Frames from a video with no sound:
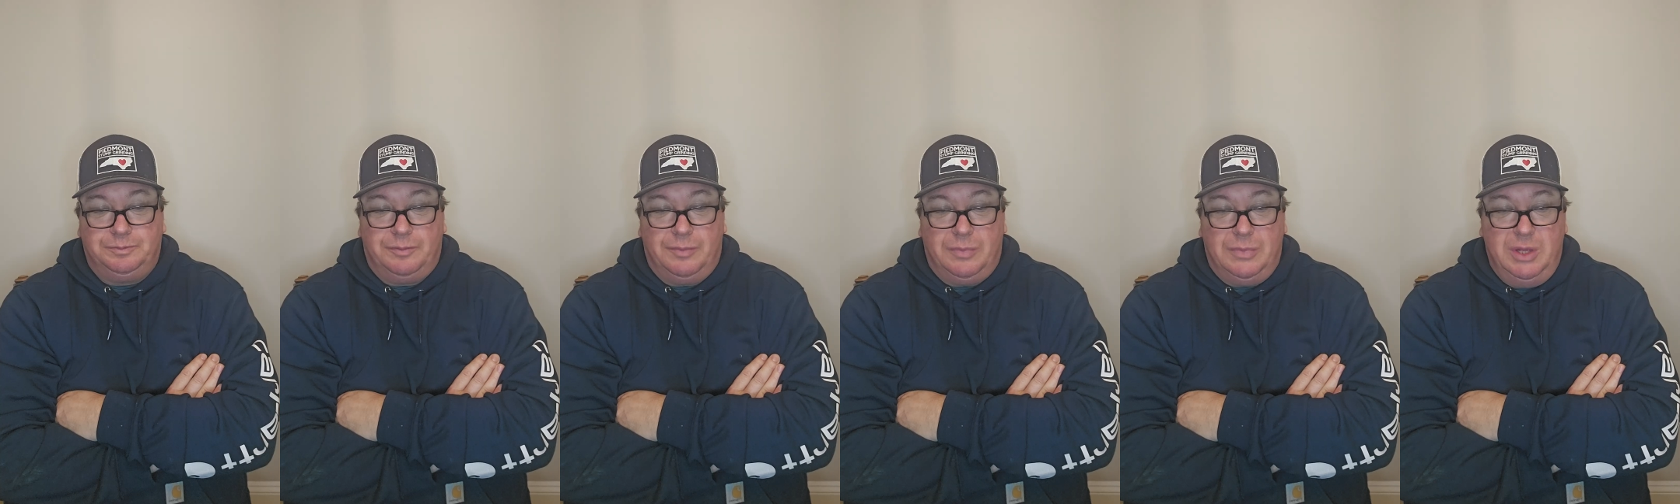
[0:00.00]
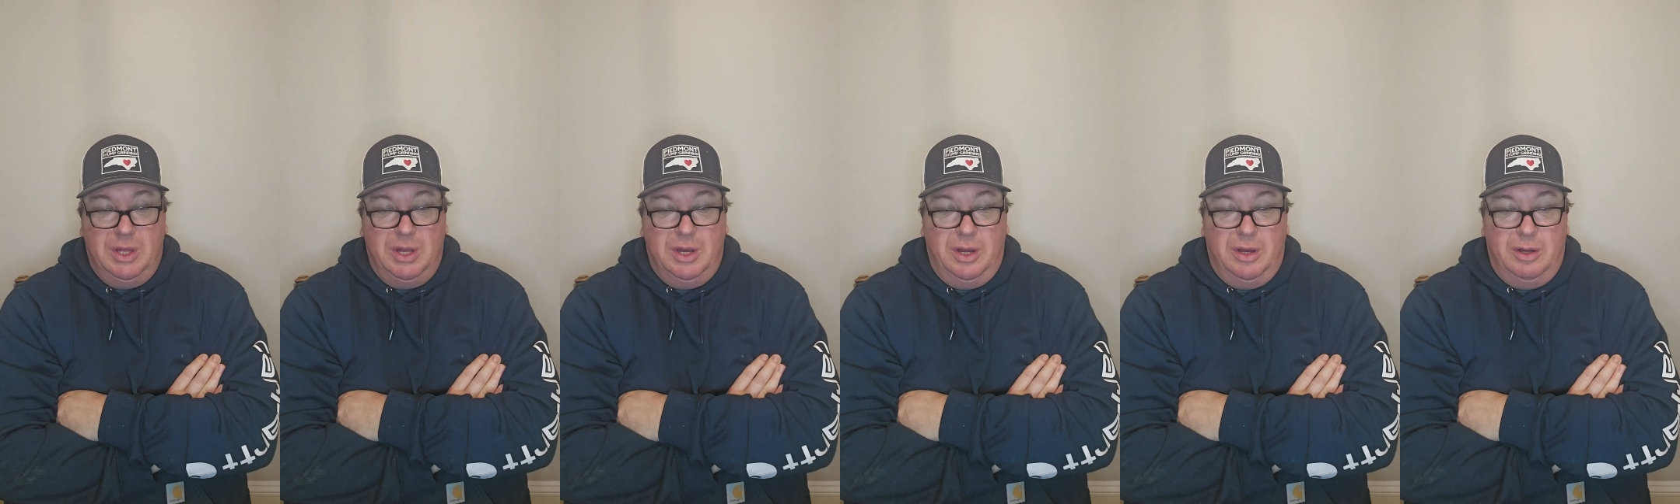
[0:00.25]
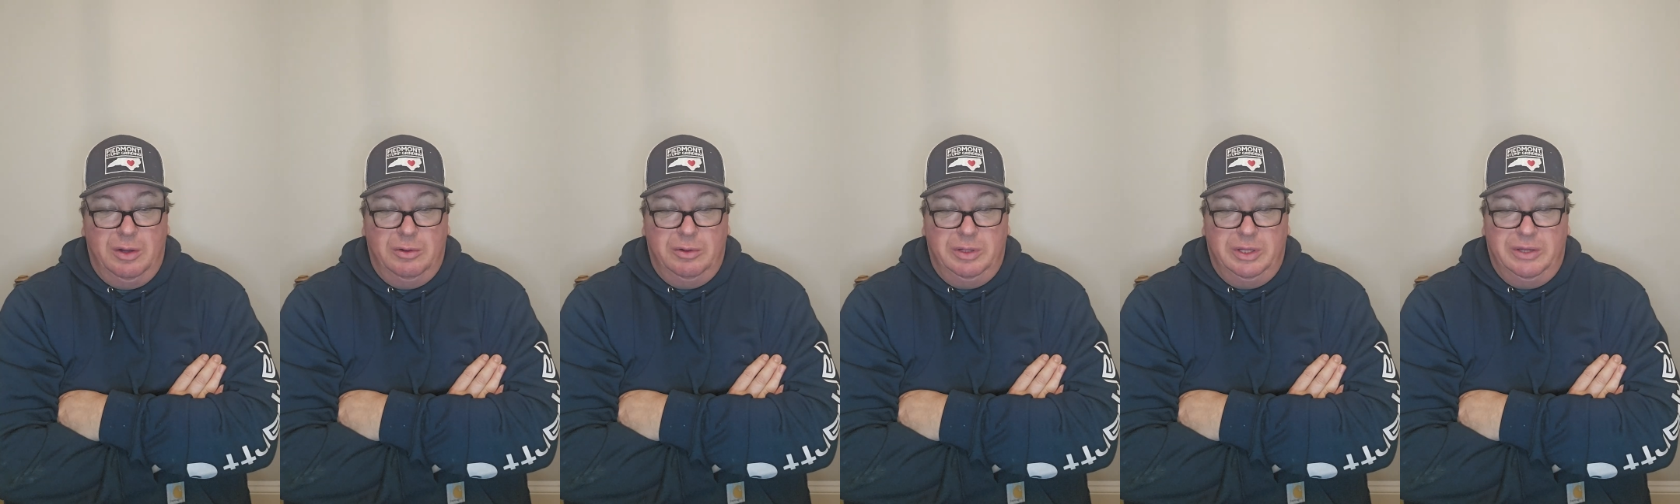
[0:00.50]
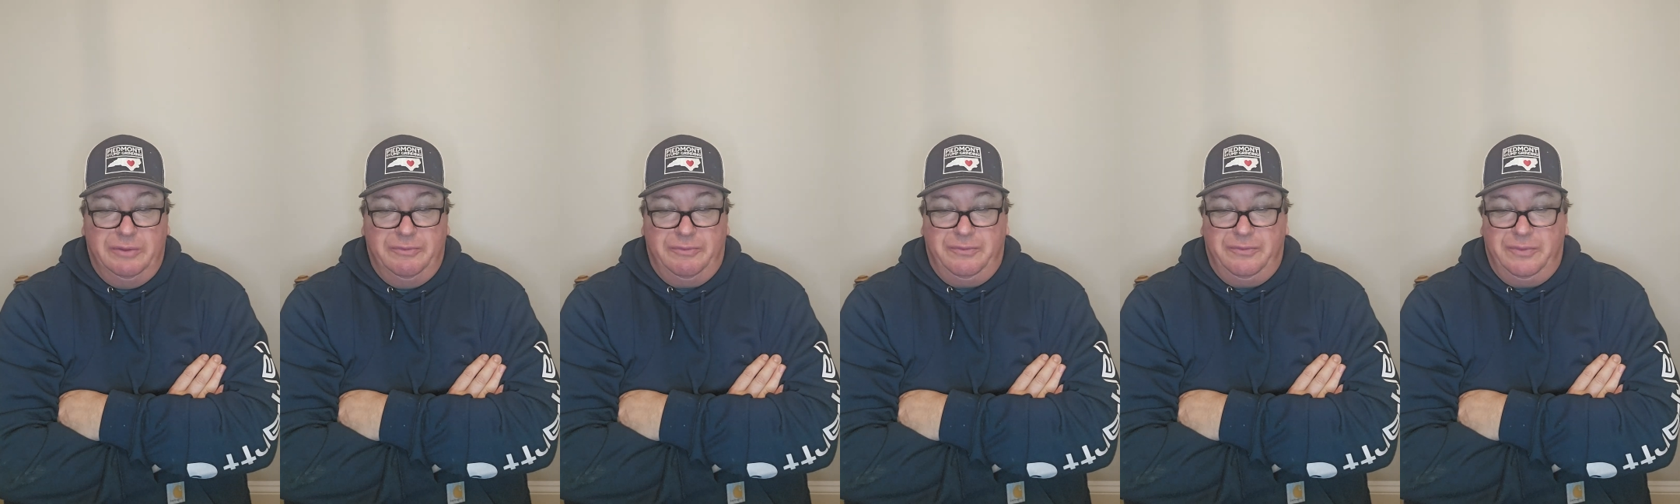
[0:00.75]

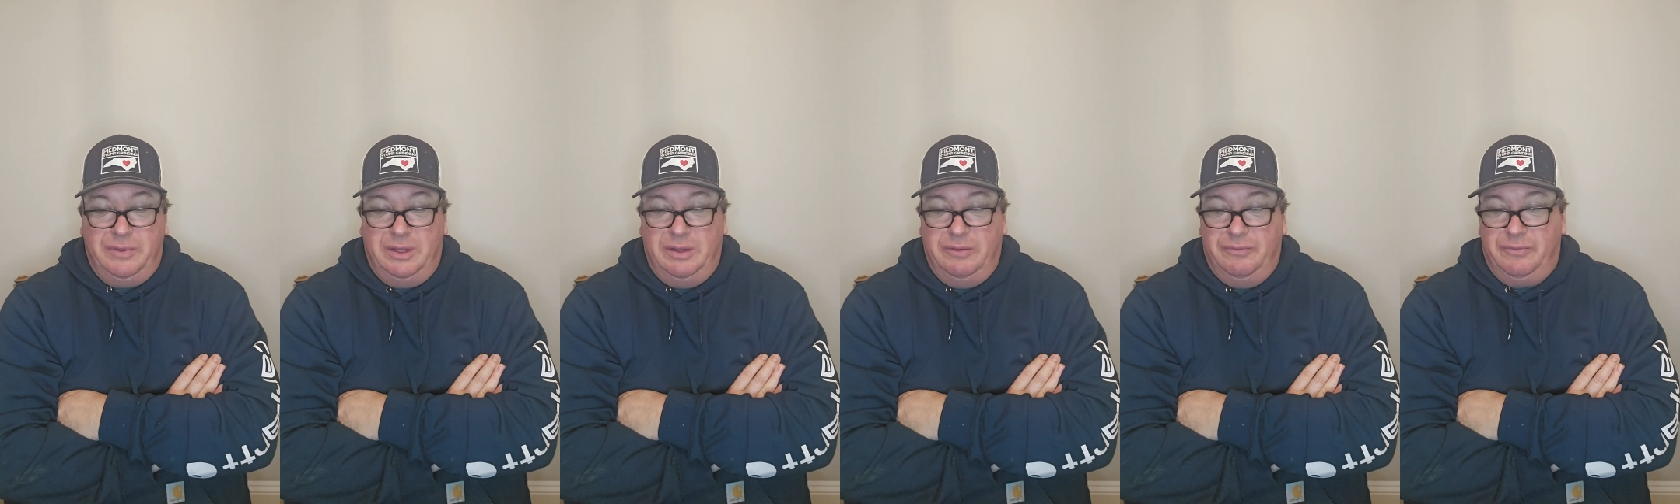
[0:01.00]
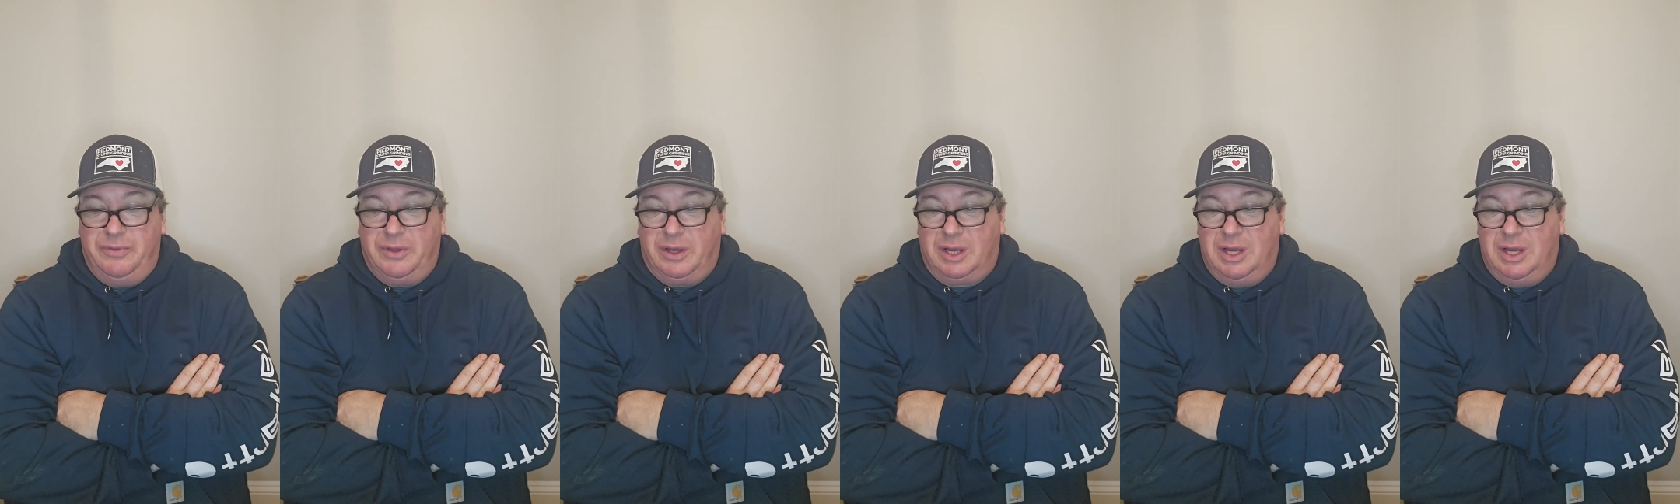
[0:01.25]
if the